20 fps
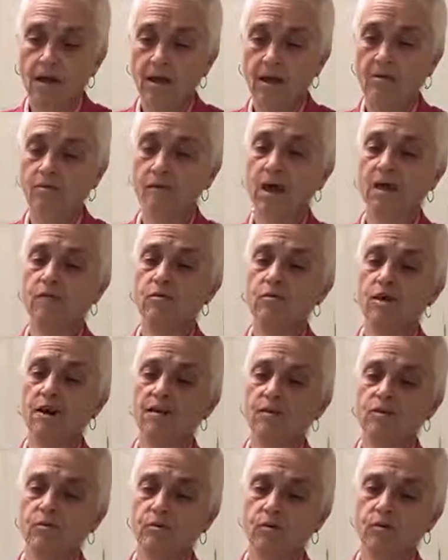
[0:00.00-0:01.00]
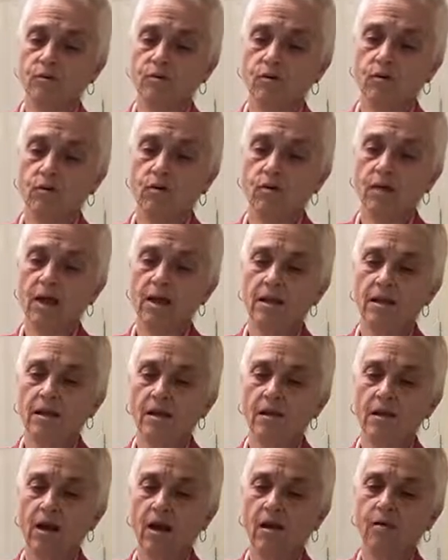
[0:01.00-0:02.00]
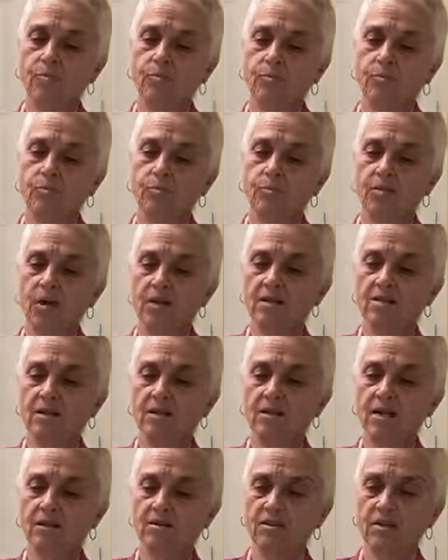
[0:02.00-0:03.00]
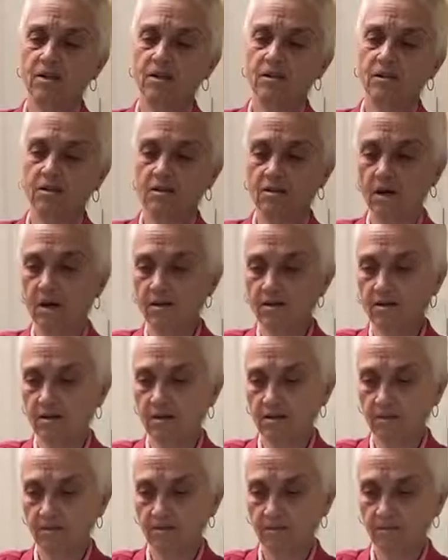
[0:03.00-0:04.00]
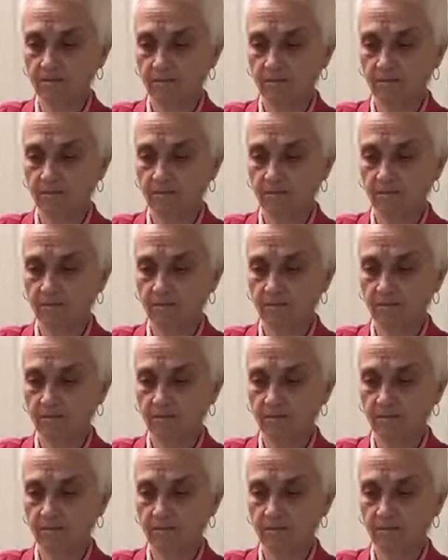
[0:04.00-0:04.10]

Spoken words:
He made arrangements for a great and unprecedented yajna.